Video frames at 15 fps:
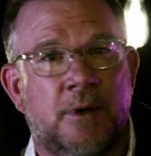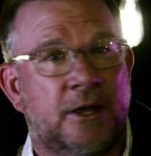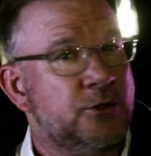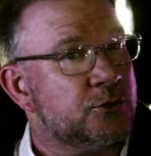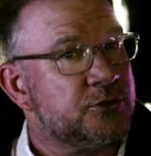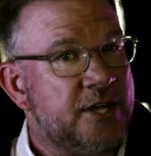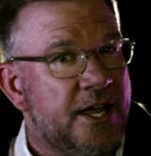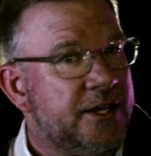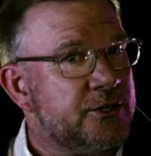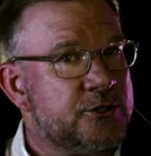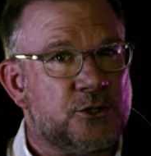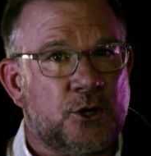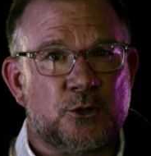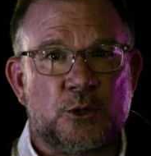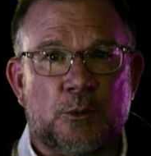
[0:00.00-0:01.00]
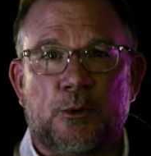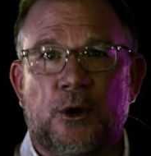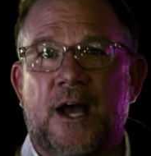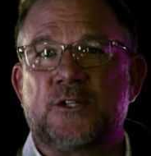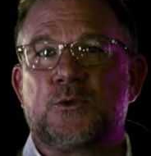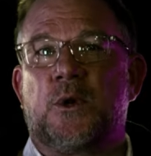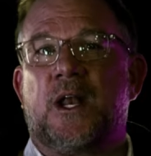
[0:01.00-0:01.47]
and you'll take it as no
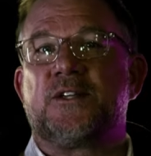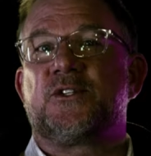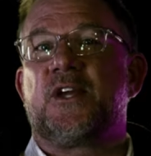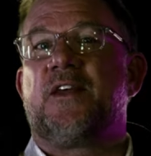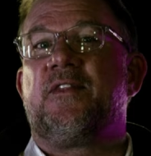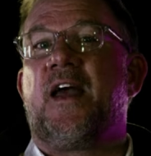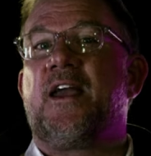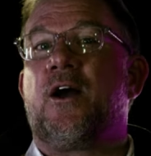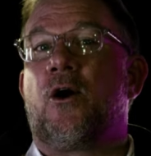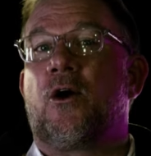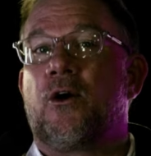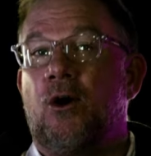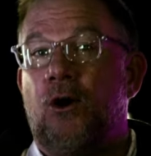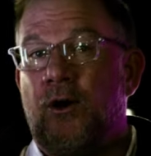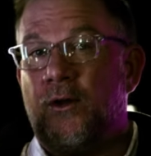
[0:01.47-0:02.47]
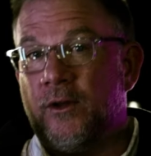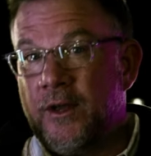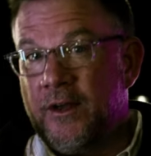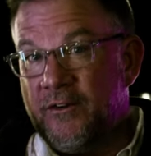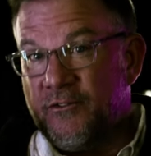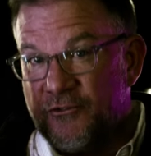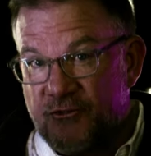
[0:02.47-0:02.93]
surprise when I say they are all
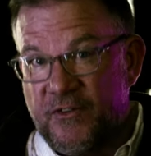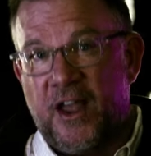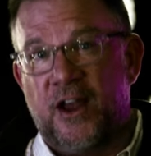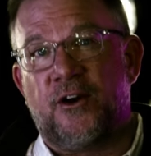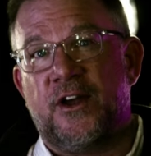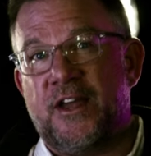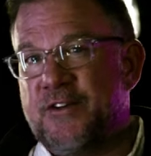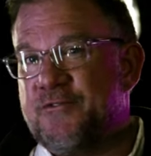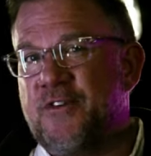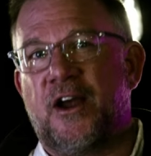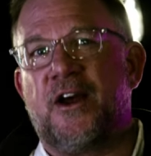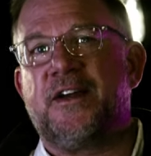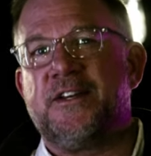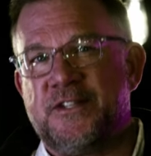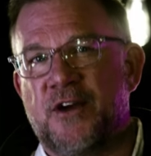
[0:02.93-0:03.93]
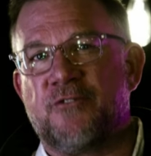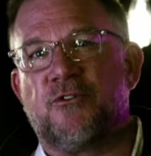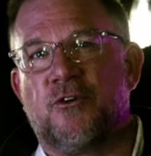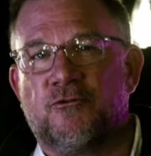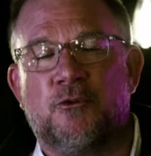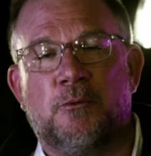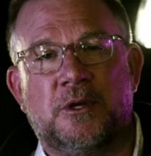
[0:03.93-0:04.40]
very, very
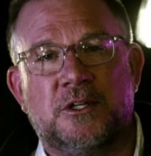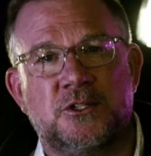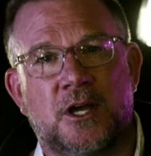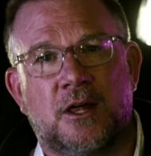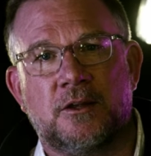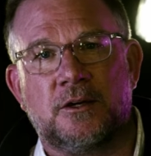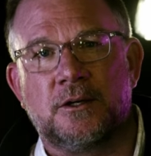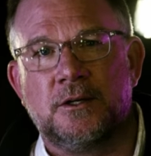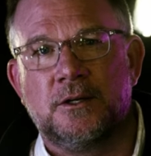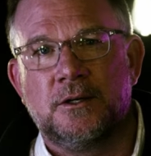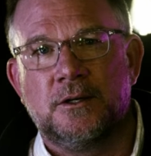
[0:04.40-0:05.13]
different from each other.